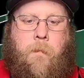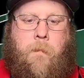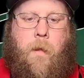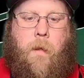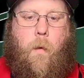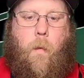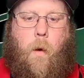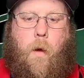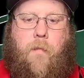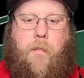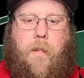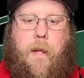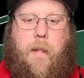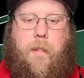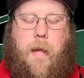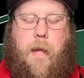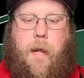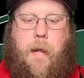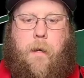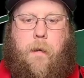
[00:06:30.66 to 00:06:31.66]
One thing
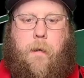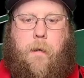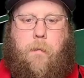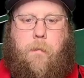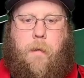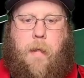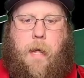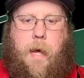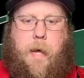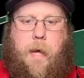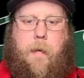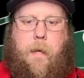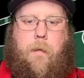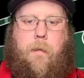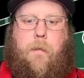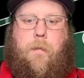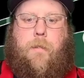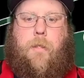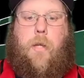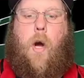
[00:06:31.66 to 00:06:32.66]
that
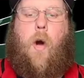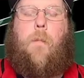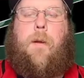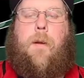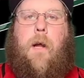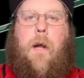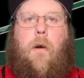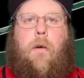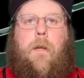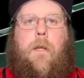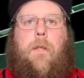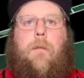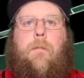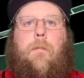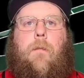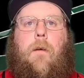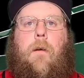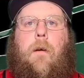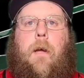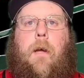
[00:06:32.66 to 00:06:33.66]
Toby noted
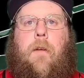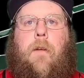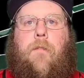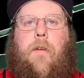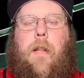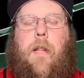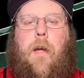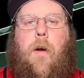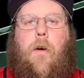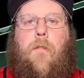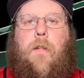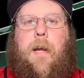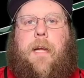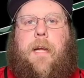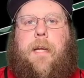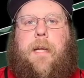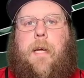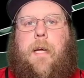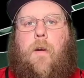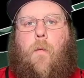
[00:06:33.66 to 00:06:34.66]
in a video that he
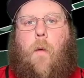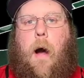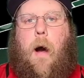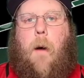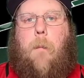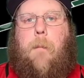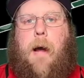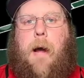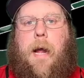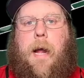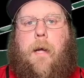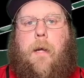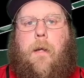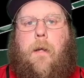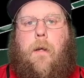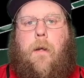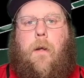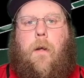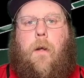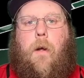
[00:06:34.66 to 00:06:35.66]
did a while back
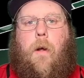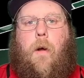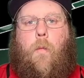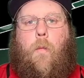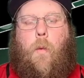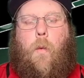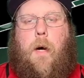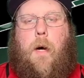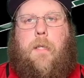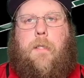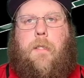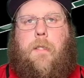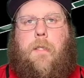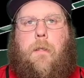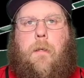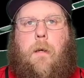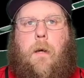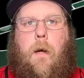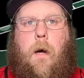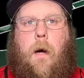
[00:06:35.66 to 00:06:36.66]
was
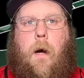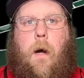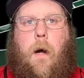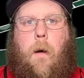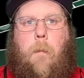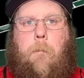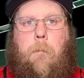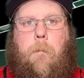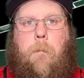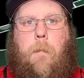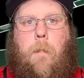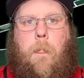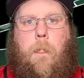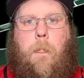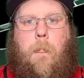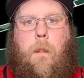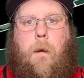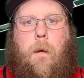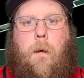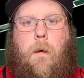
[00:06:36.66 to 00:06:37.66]

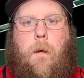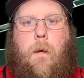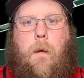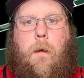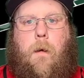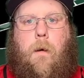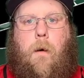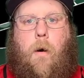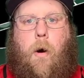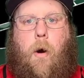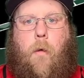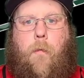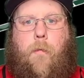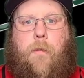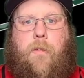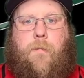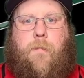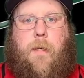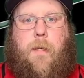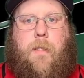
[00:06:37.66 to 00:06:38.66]
Arthur
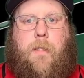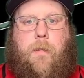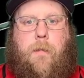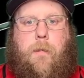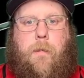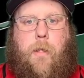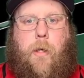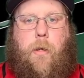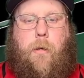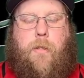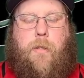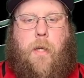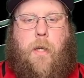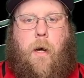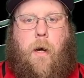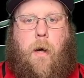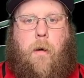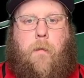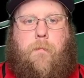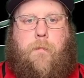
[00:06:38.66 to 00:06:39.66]
Smith's use
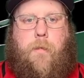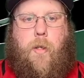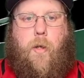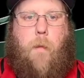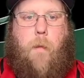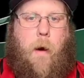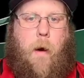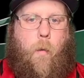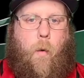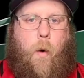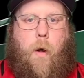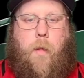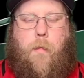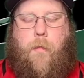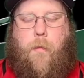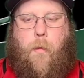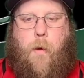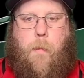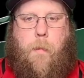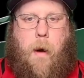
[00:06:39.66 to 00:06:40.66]
of 2x1,
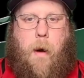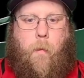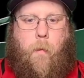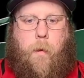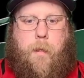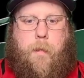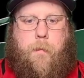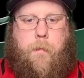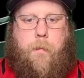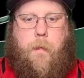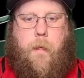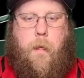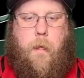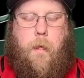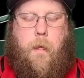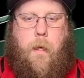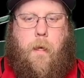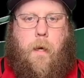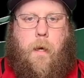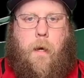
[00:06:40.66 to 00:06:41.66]

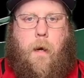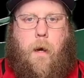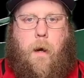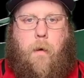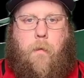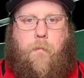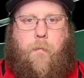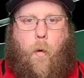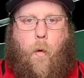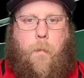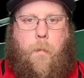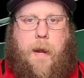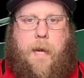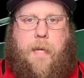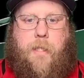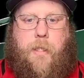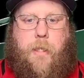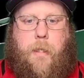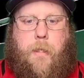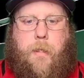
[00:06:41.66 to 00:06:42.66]
3x1
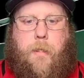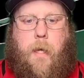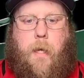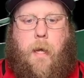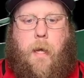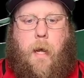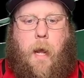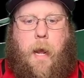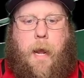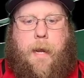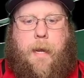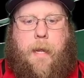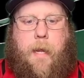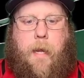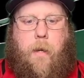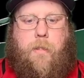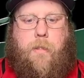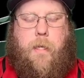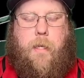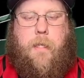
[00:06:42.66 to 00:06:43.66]
formations. And
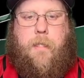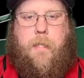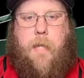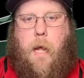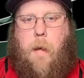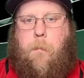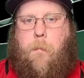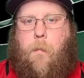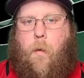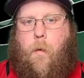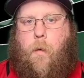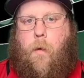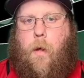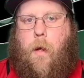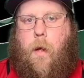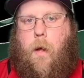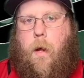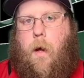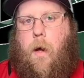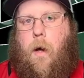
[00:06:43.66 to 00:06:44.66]
here's an example
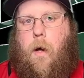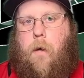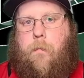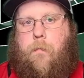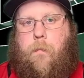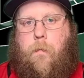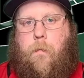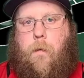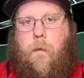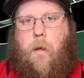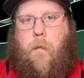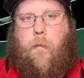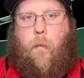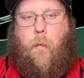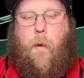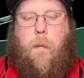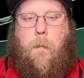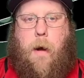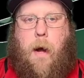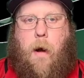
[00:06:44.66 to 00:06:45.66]
of a
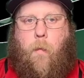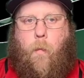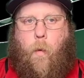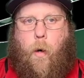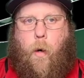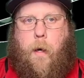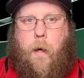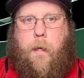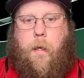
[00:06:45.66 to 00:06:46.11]
3x1